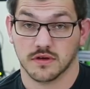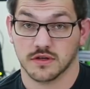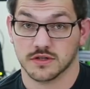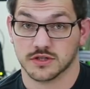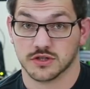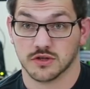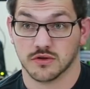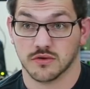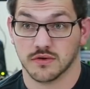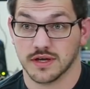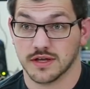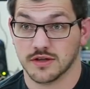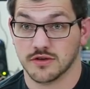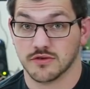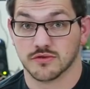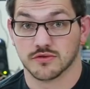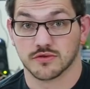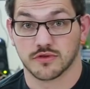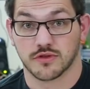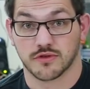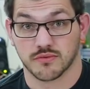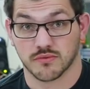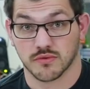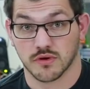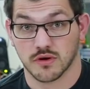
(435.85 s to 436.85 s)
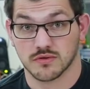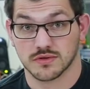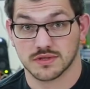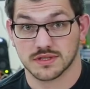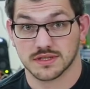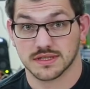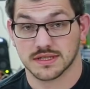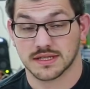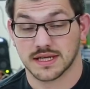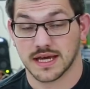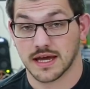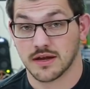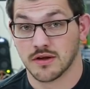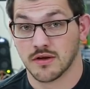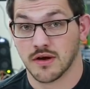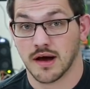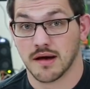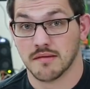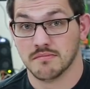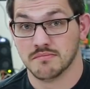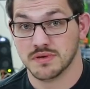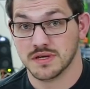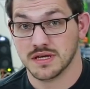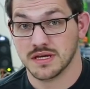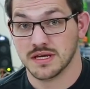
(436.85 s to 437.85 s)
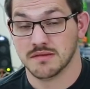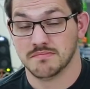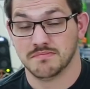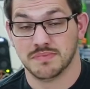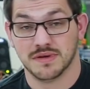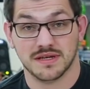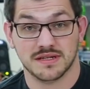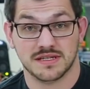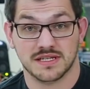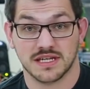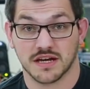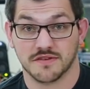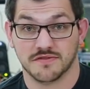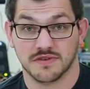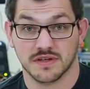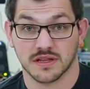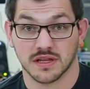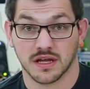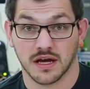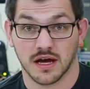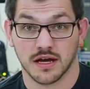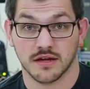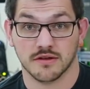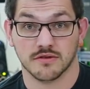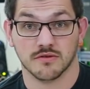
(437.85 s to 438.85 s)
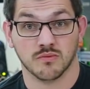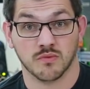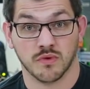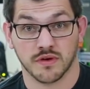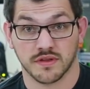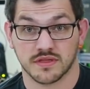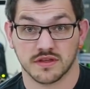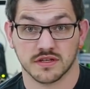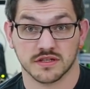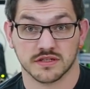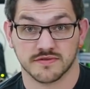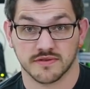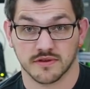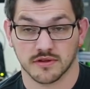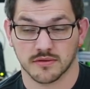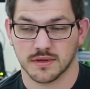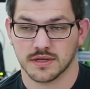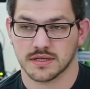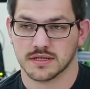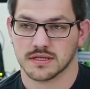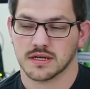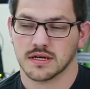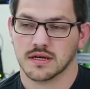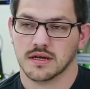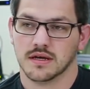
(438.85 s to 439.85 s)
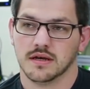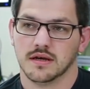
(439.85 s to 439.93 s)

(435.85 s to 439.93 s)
So your throat cannot be PTFE lined with this filament.